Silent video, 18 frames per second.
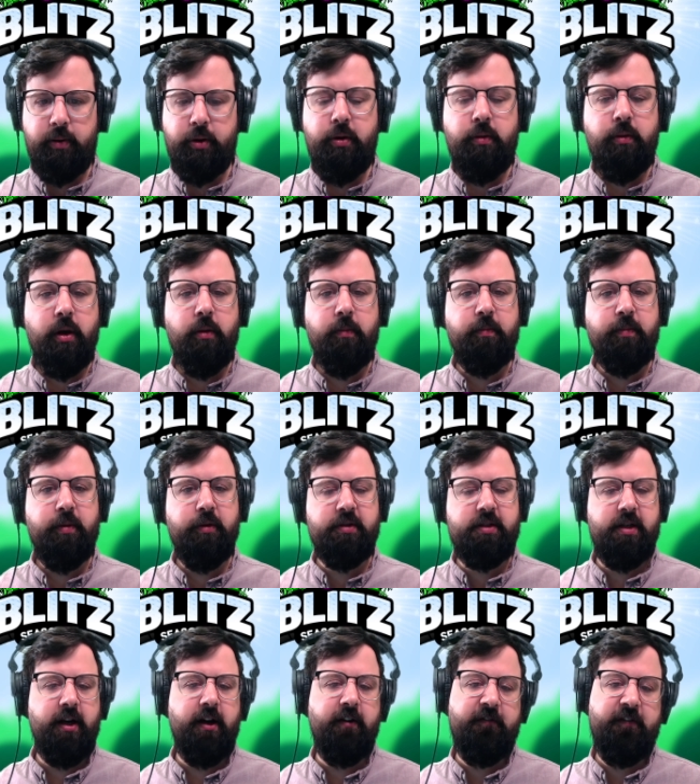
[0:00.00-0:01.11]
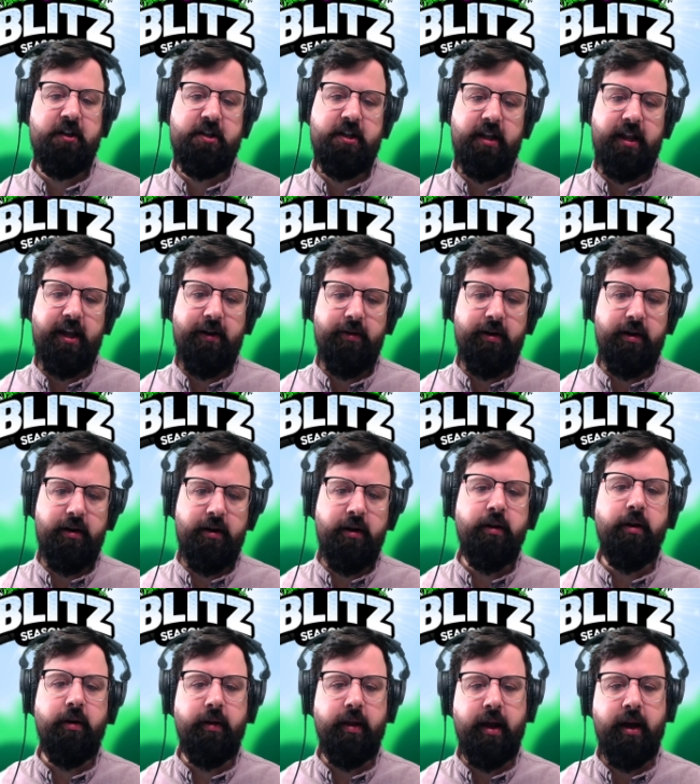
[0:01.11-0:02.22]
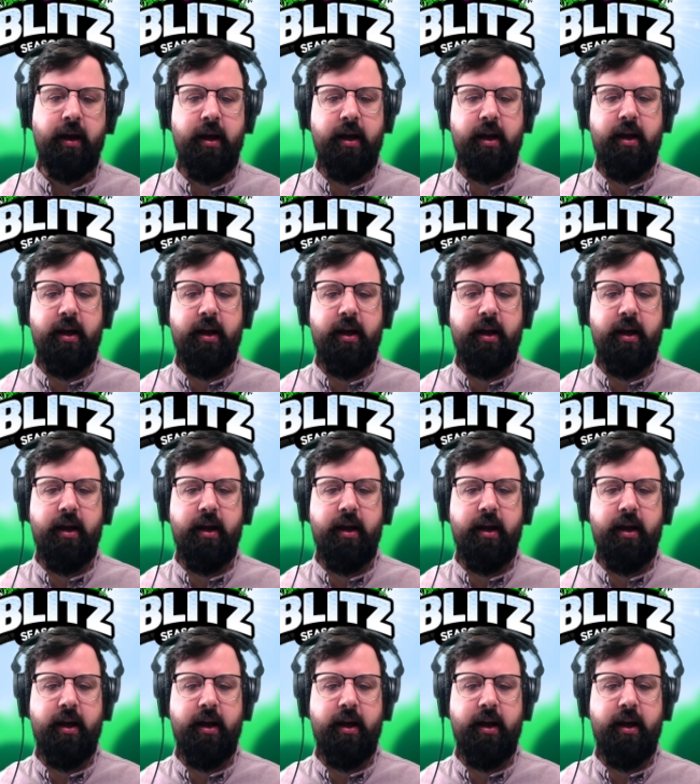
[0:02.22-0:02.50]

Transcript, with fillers: Pooh, no, Pooh's not finishing that one. Oh, no, yeah.